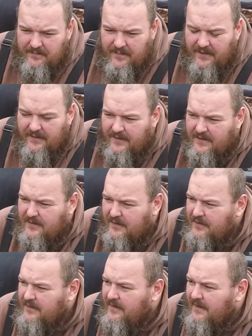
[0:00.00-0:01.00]
part of the
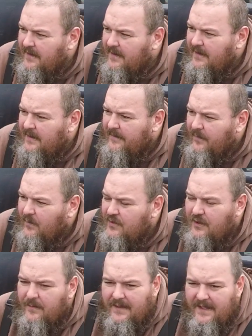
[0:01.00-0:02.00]
discussion,
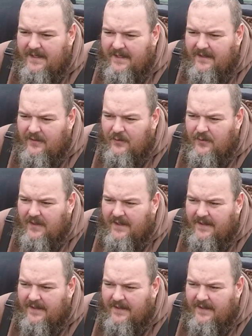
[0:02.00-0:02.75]
some lady who